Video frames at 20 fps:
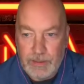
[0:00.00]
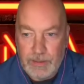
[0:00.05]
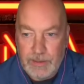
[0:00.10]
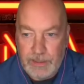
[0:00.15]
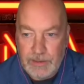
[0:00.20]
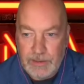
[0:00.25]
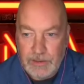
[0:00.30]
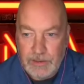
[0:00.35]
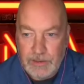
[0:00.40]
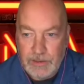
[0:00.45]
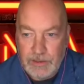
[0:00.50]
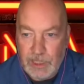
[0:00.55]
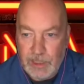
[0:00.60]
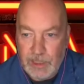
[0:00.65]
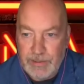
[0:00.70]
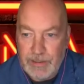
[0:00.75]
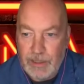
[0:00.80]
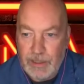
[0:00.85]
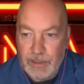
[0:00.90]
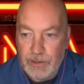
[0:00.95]
right, ladies and
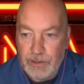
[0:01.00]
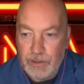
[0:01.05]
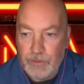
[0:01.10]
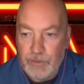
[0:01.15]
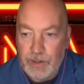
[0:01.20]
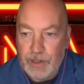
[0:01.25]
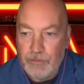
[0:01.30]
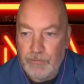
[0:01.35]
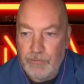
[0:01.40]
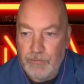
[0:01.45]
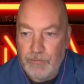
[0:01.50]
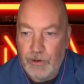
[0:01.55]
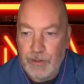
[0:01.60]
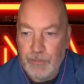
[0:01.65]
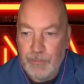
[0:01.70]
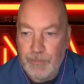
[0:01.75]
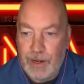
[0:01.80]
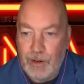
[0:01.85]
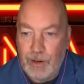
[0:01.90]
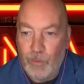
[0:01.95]
gentlemen, hello and
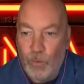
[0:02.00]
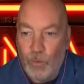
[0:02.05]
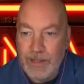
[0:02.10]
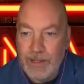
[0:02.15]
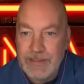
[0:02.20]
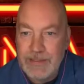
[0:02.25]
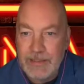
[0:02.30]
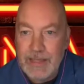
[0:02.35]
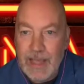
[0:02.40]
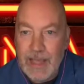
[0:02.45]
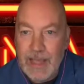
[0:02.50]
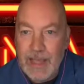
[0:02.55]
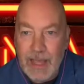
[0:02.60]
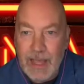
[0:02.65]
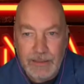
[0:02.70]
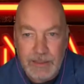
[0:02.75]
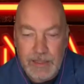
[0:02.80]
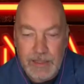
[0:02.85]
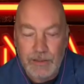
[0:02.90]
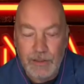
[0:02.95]
welcome back once again
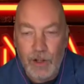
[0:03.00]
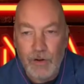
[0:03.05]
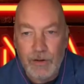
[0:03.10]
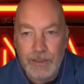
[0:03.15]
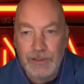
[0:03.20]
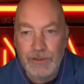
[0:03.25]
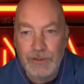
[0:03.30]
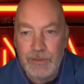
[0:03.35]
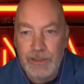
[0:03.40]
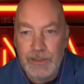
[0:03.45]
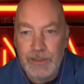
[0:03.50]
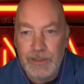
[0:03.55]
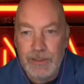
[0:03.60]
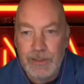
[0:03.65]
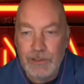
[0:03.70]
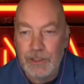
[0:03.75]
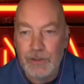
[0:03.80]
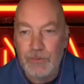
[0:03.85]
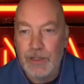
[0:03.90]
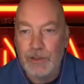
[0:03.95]
to the longest running
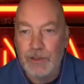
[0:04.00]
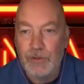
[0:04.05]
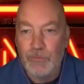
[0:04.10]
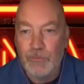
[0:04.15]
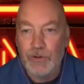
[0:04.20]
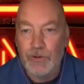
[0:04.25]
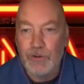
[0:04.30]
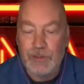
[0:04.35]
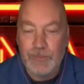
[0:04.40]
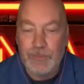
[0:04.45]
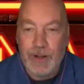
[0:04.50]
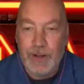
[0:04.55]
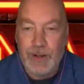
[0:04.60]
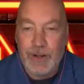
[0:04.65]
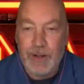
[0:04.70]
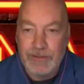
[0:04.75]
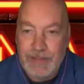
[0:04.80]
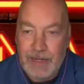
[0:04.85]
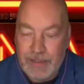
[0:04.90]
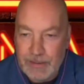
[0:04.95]
show in the world
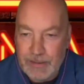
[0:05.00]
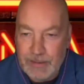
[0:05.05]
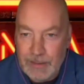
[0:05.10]
about data.